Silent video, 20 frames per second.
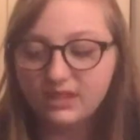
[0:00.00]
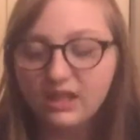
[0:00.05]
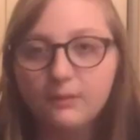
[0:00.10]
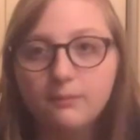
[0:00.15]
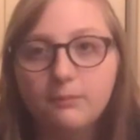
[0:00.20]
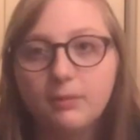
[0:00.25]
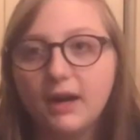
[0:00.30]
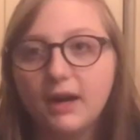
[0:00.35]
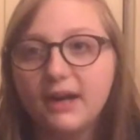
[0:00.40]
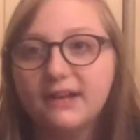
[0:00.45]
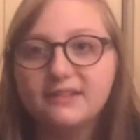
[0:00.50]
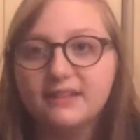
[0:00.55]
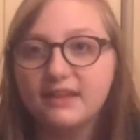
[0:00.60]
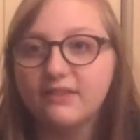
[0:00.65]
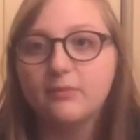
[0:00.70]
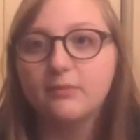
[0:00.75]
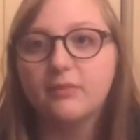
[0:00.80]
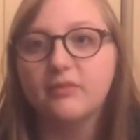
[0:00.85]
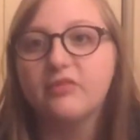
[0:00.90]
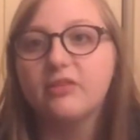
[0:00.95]
but I just
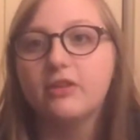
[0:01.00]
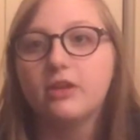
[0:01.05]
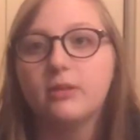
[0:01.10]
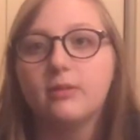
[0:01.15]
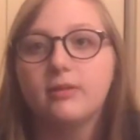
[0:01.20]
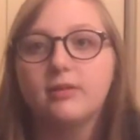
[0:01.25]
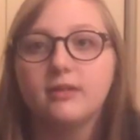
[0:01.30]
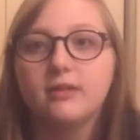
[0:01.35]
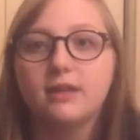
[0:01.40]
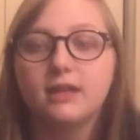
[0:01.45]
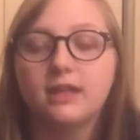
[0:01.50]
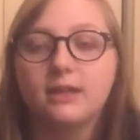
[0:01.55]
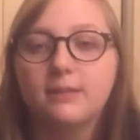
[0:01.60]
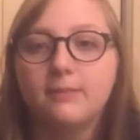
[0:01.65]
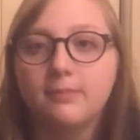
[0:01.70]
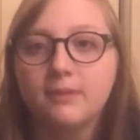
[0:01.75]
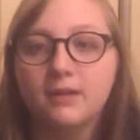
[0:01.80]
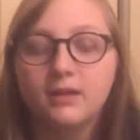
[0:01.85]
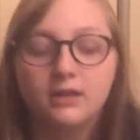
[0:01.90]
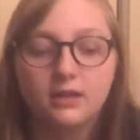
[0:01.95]
haven't been feeling the best lately.
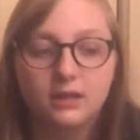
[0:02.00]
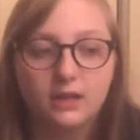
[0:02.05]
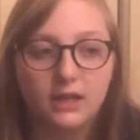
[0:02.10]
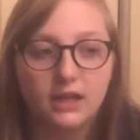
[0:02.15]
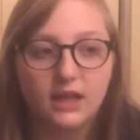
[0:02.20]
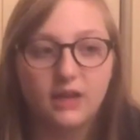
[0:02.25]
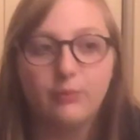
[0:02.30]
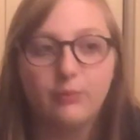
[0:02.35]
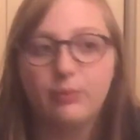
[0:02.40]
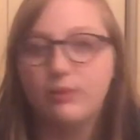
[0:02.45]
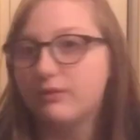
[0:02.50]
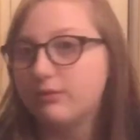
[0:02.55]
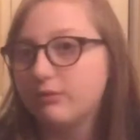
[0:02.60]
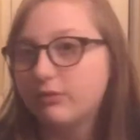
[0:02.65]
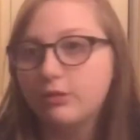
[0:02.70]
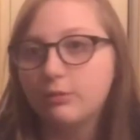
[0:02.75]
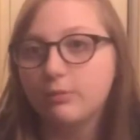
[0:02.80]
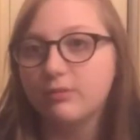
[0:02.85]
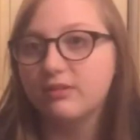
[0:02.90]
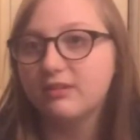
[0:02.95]
Like, I've been
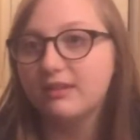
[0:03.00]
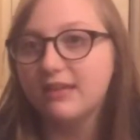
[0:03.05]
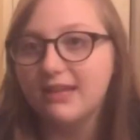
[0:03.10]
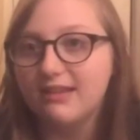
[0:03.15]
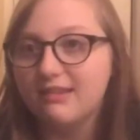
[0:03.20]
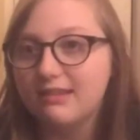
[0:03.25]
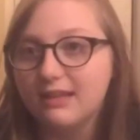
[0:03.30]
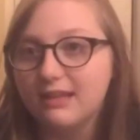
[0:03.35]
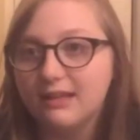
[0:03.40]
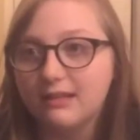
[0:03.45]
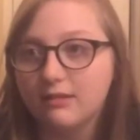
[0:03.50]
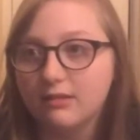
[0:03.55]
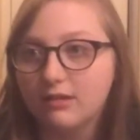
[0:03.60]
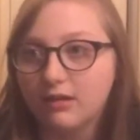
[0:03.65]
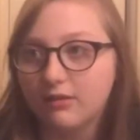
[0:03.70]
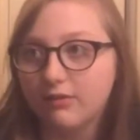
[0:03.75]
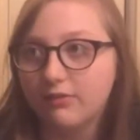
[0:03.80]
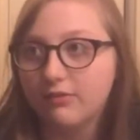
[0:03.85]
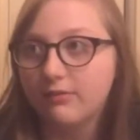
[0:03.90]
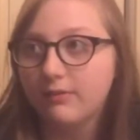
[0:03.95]
super sneezy and
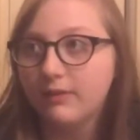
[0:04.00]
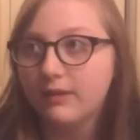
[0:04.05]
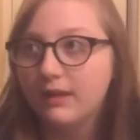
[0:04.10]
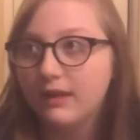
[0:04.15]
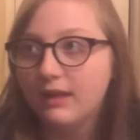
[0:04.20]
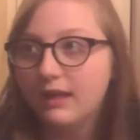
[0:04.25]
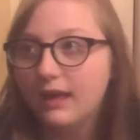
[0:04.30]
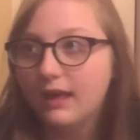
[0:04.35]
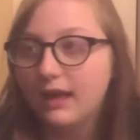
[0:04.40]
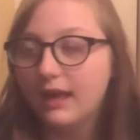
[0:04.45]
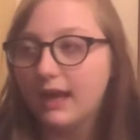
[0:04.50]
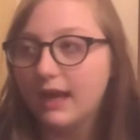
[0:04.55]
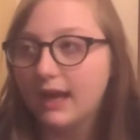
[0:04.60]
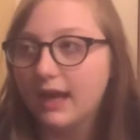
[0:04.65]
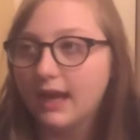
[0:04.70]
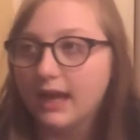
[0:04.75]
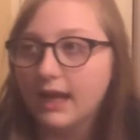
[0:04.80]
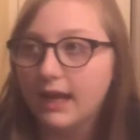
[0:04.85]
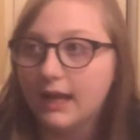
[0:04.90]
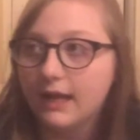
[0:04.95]
stuff.
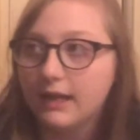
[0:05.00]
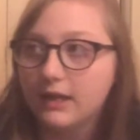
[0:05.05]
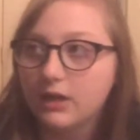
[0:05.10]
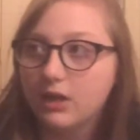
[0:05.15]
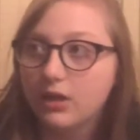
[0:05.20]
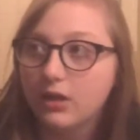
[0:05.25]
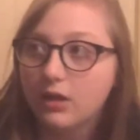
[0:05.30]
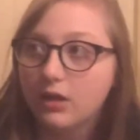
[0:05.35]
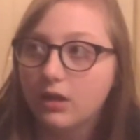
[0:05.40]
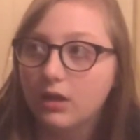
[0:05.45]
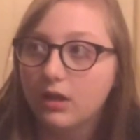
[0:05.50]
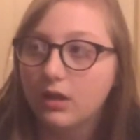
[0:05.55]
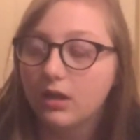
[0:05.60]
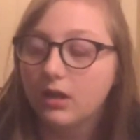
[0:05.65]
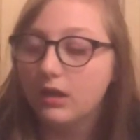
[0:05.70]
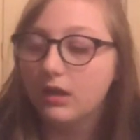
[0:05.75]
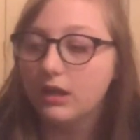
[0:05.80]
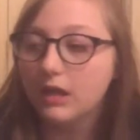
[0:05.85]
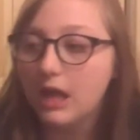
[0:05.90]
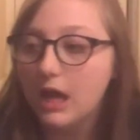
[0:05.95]
And,
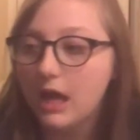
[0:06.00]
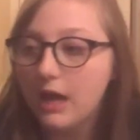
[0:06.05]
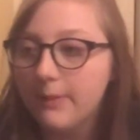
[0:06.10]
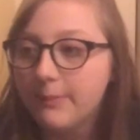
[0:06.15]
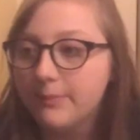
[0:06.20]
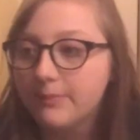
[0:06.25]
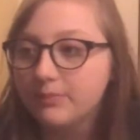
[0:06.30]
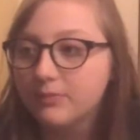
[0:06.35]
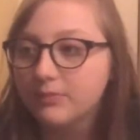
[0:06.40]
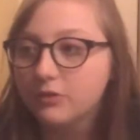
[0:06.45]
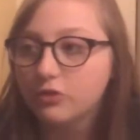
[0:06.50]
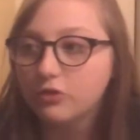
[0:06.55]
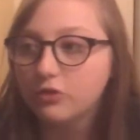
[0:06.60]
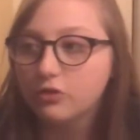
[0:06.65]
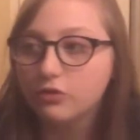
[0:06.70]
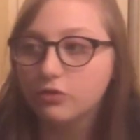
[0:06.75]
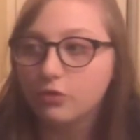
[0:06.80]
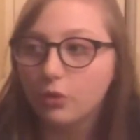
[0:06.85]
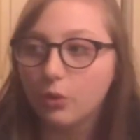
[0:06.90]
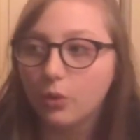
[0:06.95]
uh, yeah.
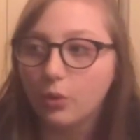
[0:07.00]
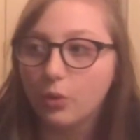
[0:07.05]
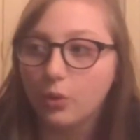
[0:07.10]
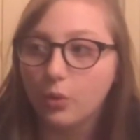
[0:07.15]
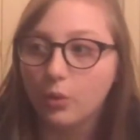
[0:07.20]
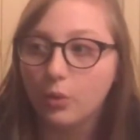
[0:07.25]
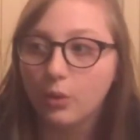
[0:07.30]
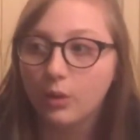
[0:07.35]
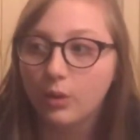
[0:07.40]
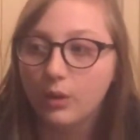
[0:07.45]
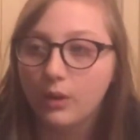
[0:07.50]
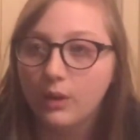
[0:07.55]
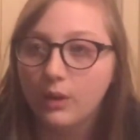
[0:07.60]
So,